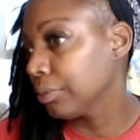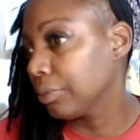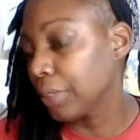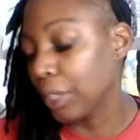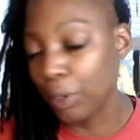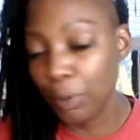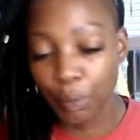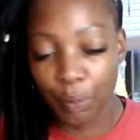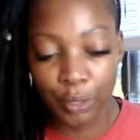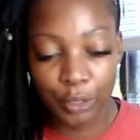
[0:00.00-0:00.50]
they
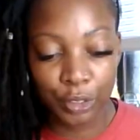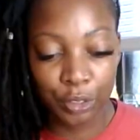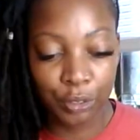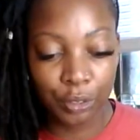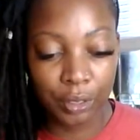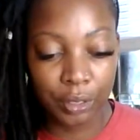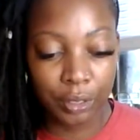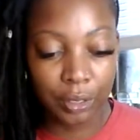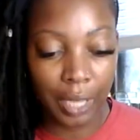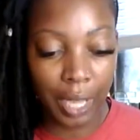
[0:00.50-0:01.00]
don't want you
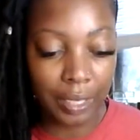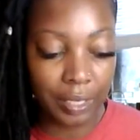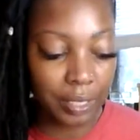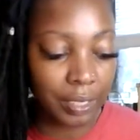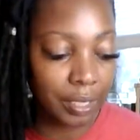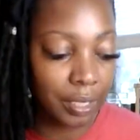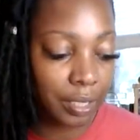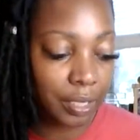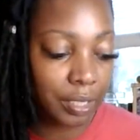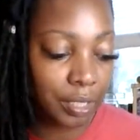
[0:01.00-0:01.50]
to. I just
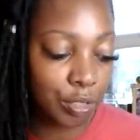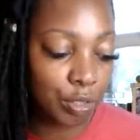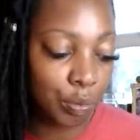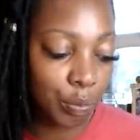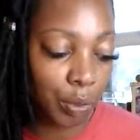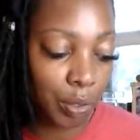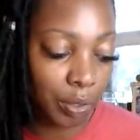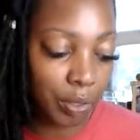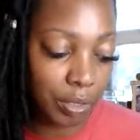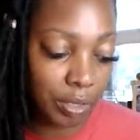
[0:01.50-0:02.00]
seen the Six of
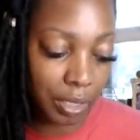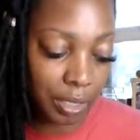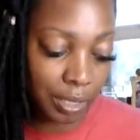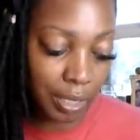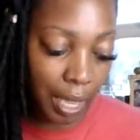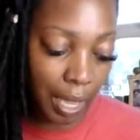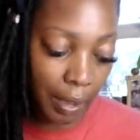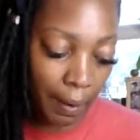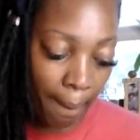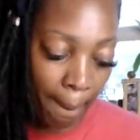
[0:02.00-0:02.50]
Wands. It's
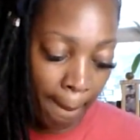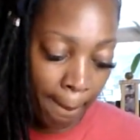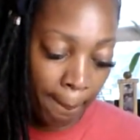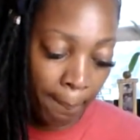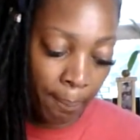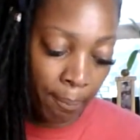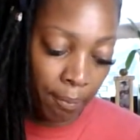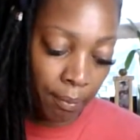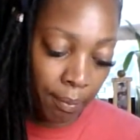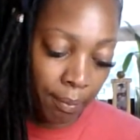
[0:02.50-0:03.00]
like
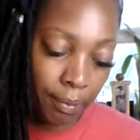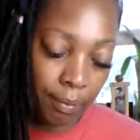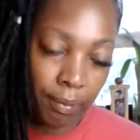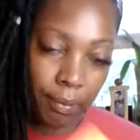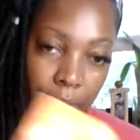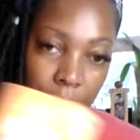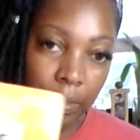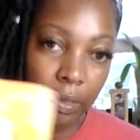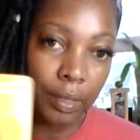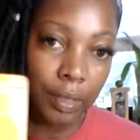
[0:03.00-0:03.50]

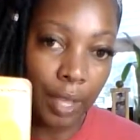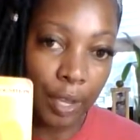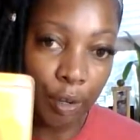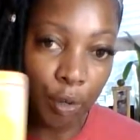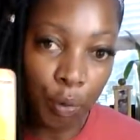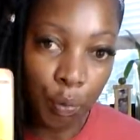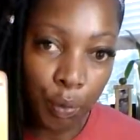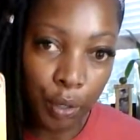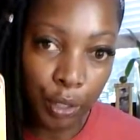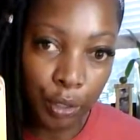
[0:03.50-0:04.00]
they
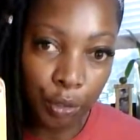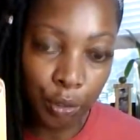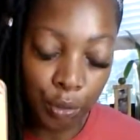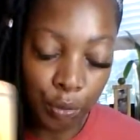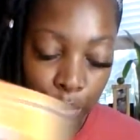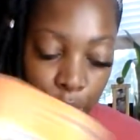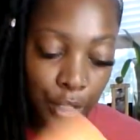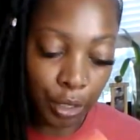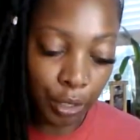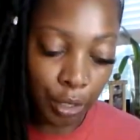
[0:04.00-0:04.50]
don't want you
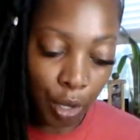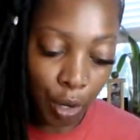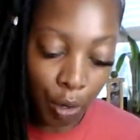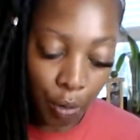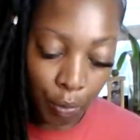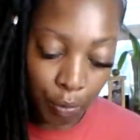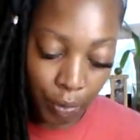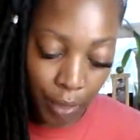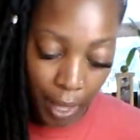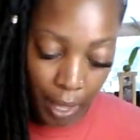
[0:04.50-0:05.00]
to
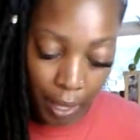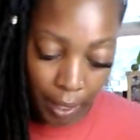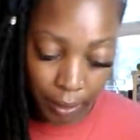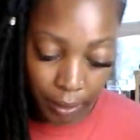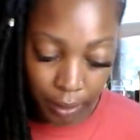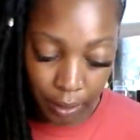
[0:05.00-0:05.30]
know that.